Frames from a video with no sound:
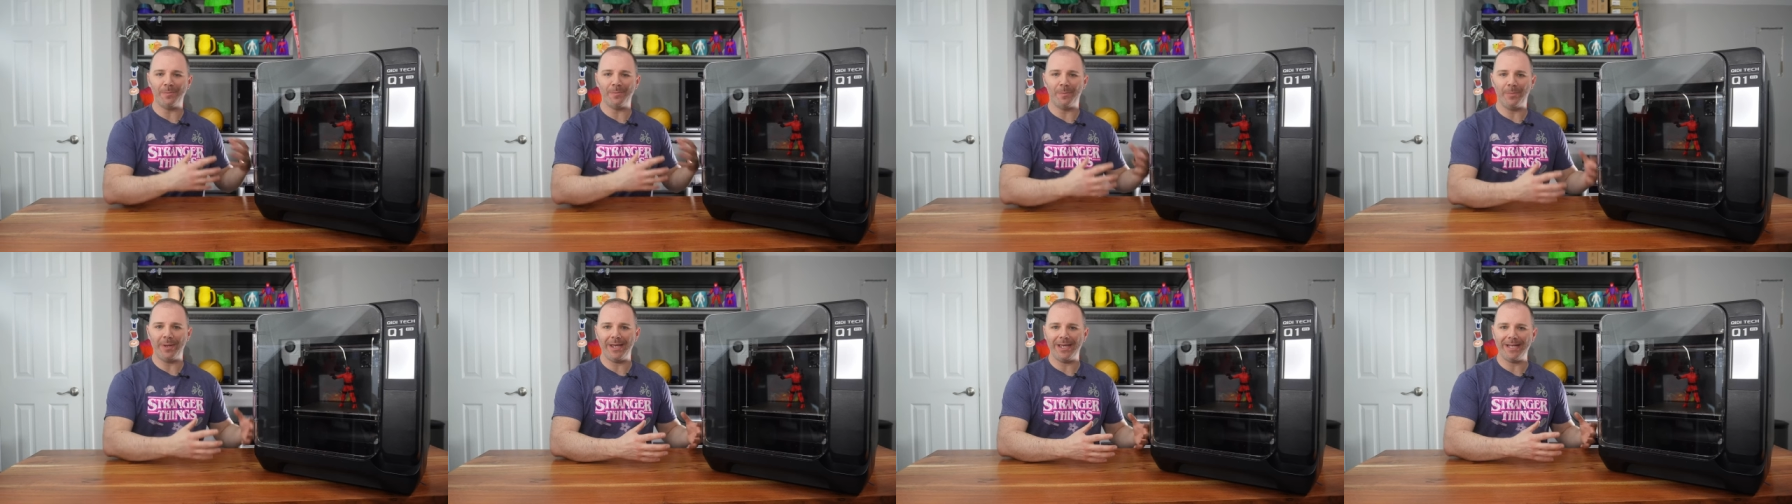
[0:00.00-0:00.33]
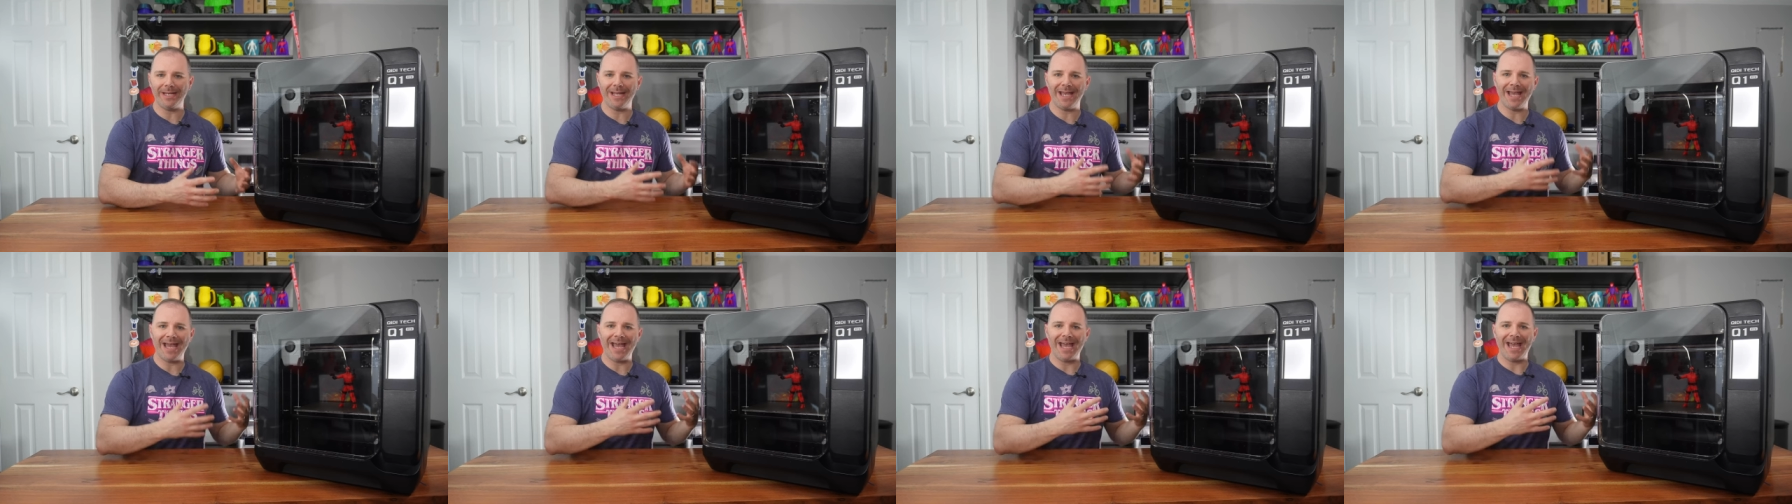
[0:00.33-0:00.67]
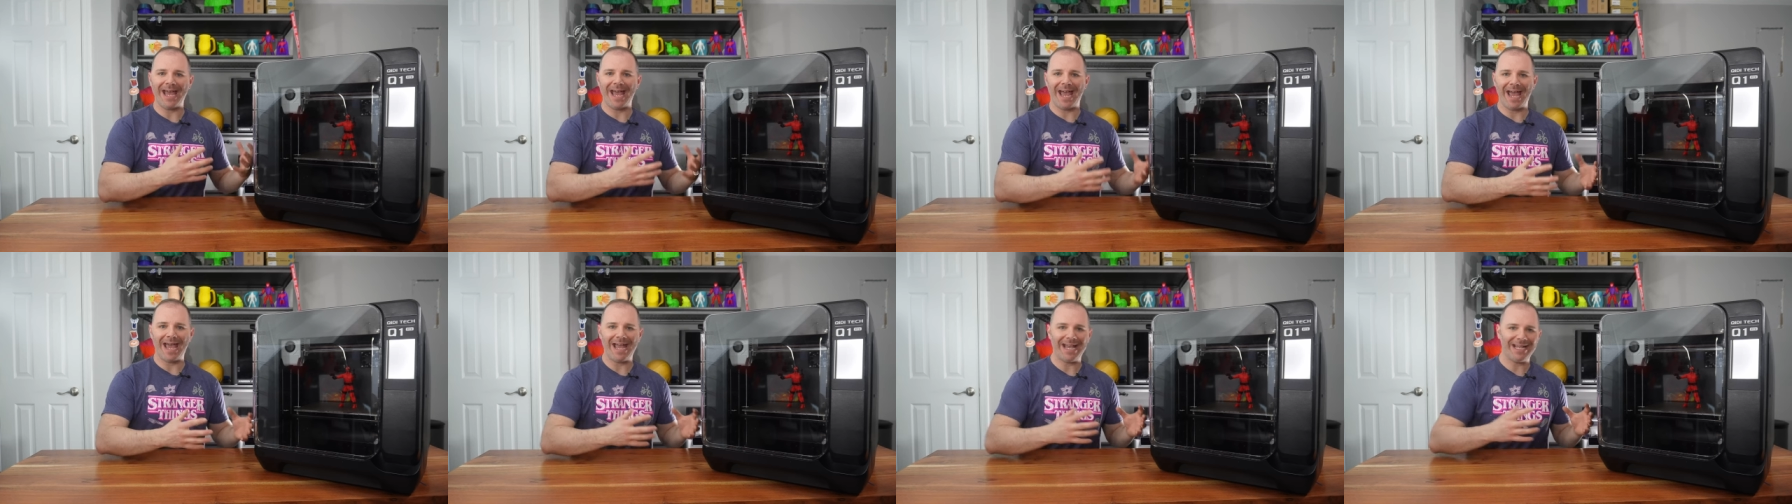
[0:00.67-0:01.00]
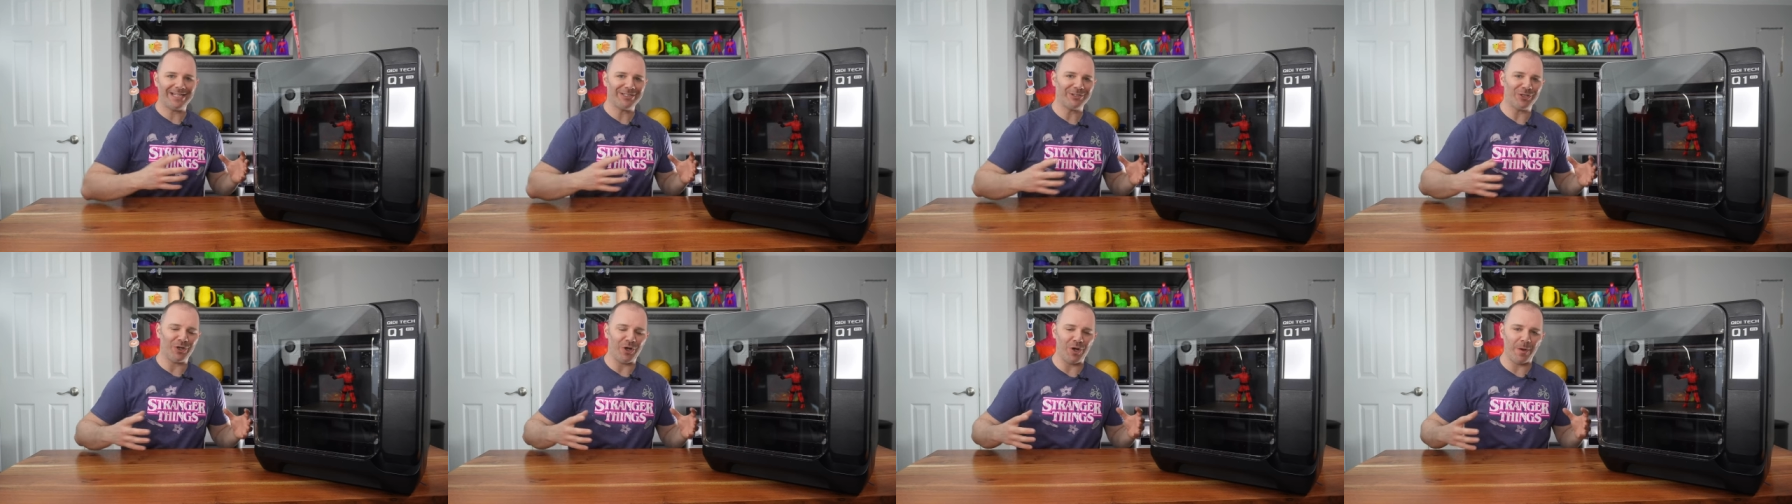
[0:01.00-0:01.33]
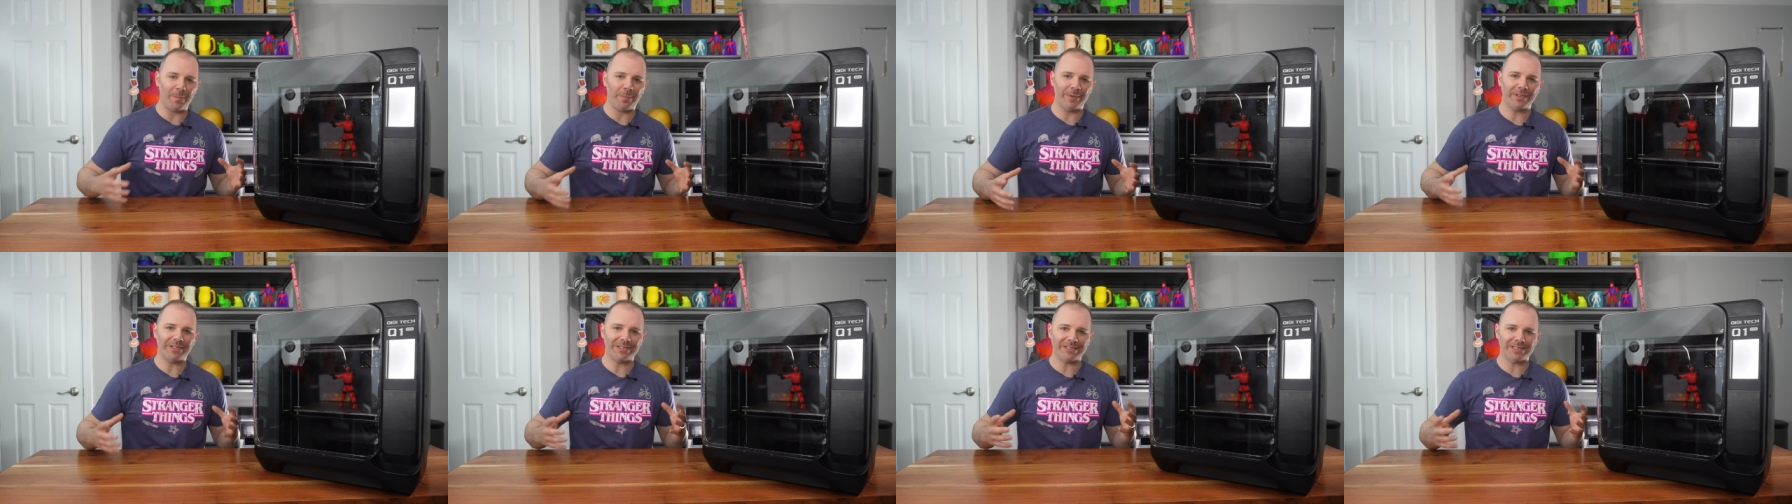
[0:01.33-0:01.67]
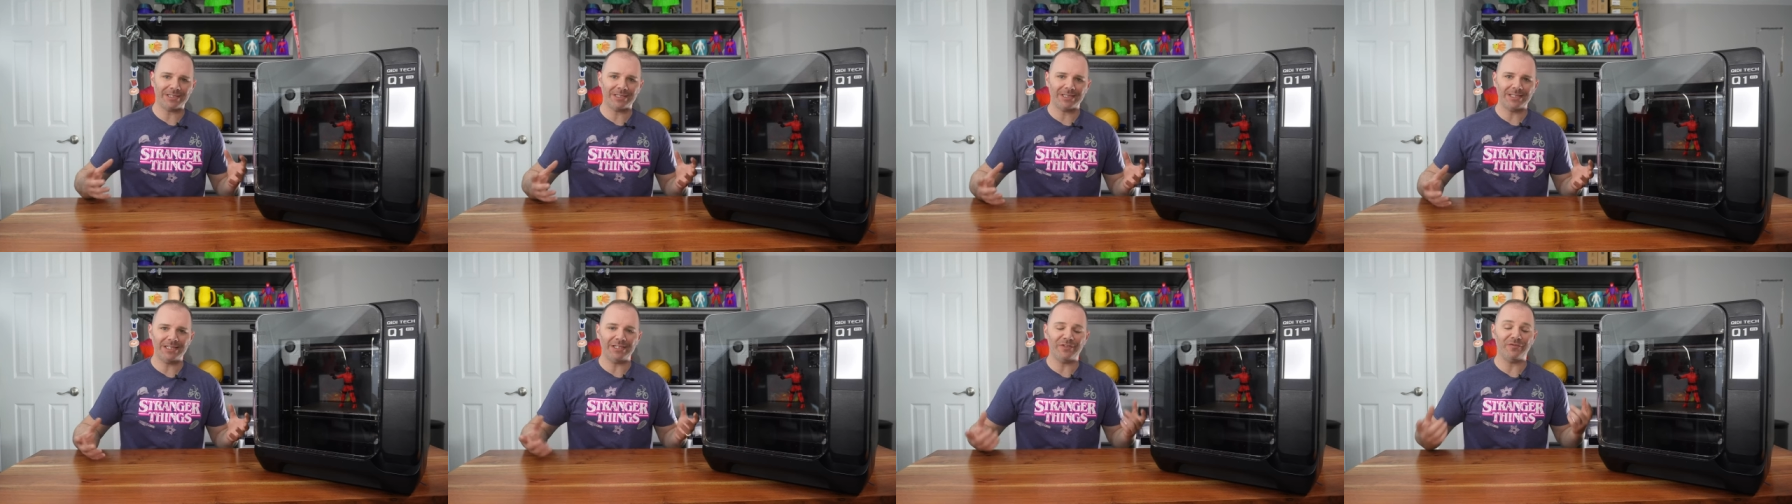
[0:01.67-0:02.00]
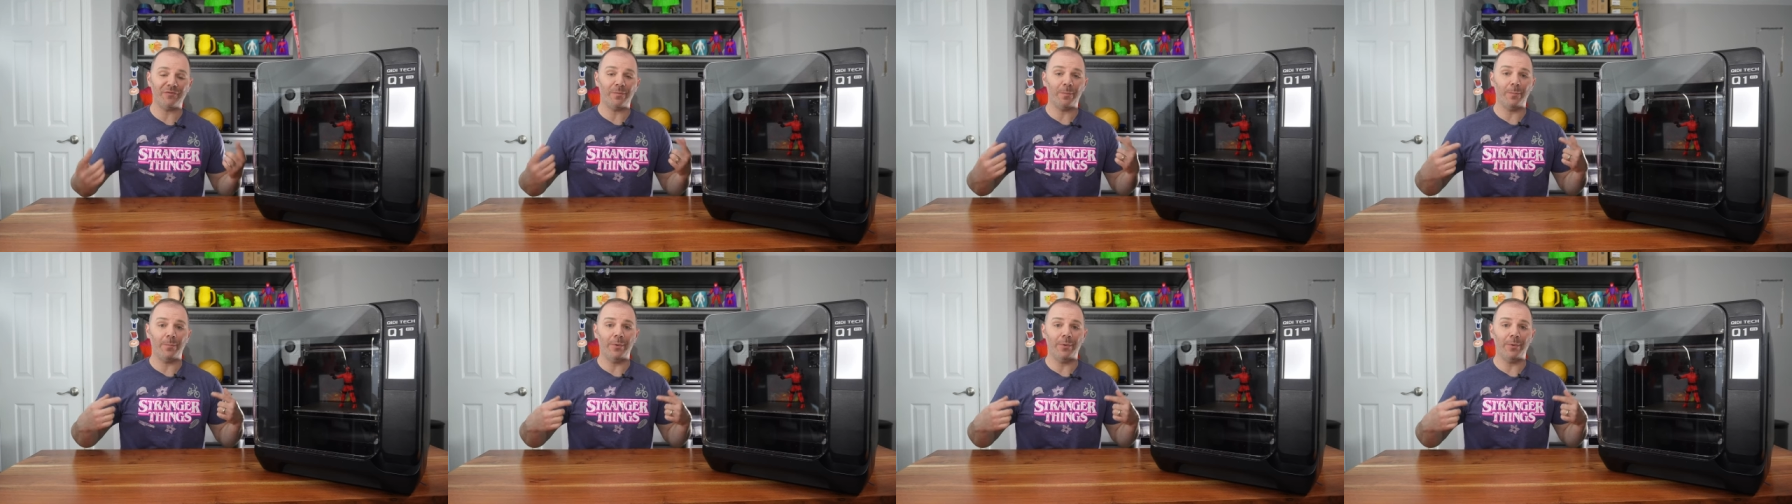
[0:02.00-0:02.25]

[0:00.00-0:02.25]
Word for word: bed has up its sleeve.